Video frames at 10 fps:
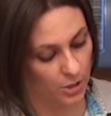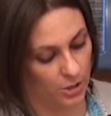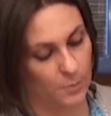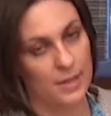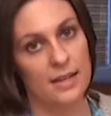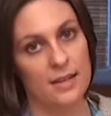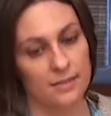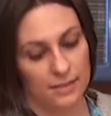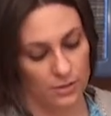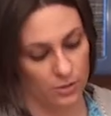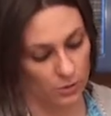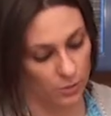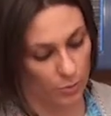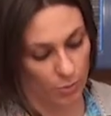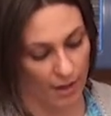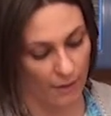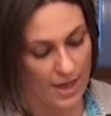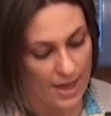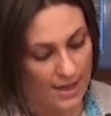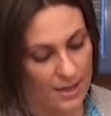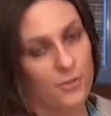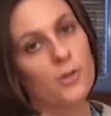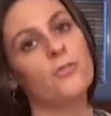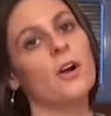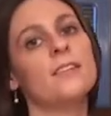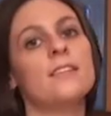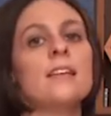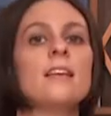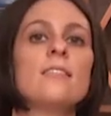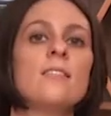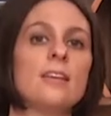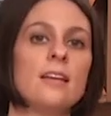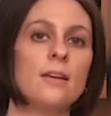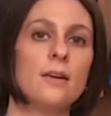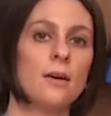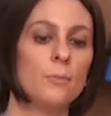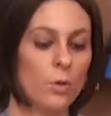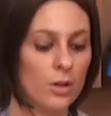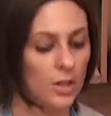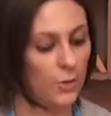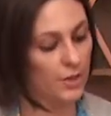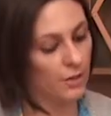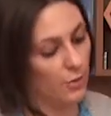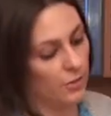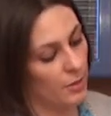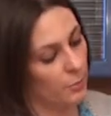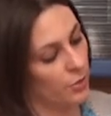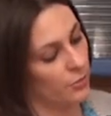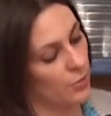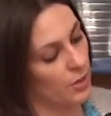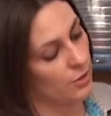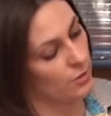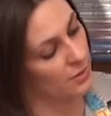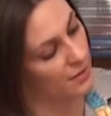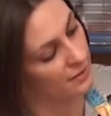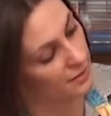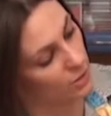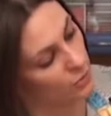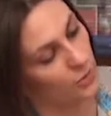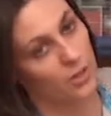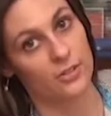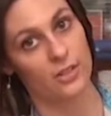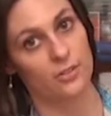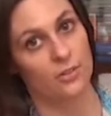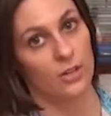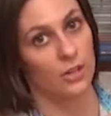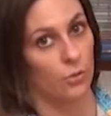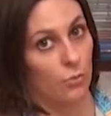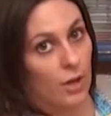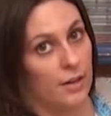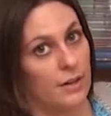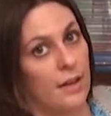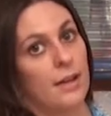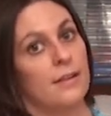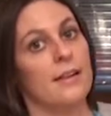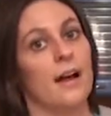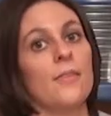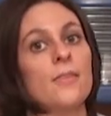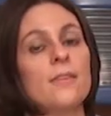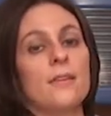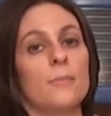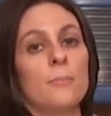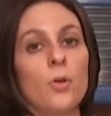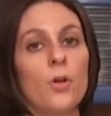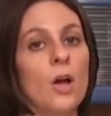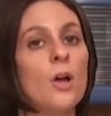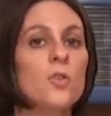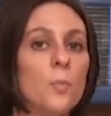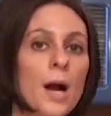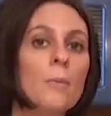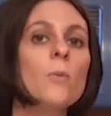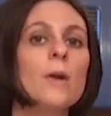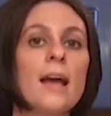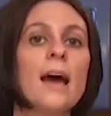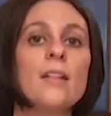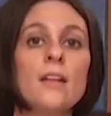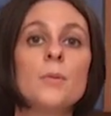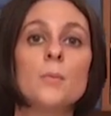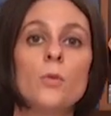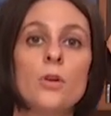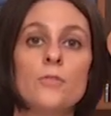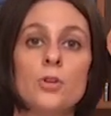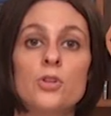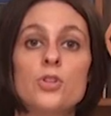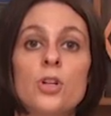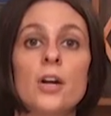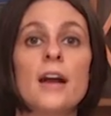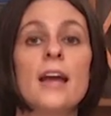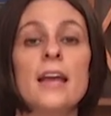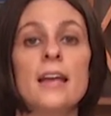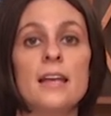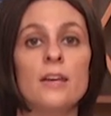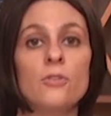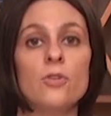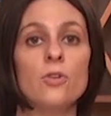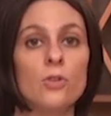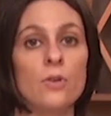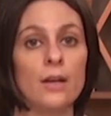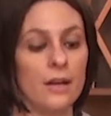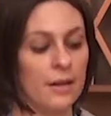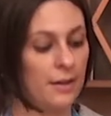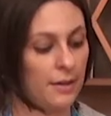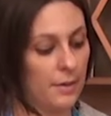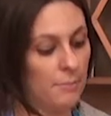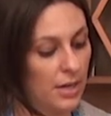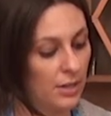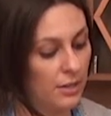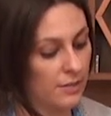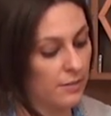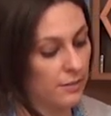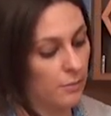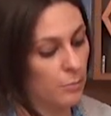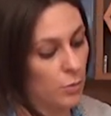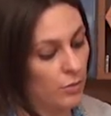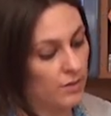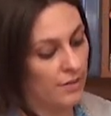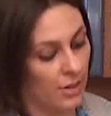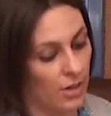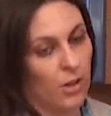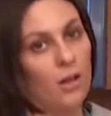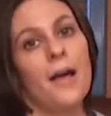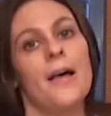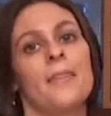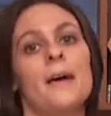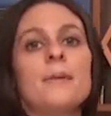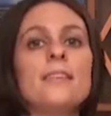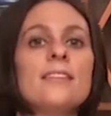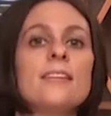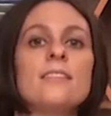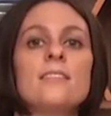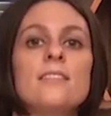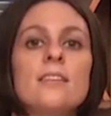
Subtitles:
it should be easy to smooth out. If your frosting is looking more liquidy, for example, if you can do this and your frosting is starting to run down the bowl, you probably want to add a little bit more of your sugar. If you can barely smooth this out at all, that means that it's just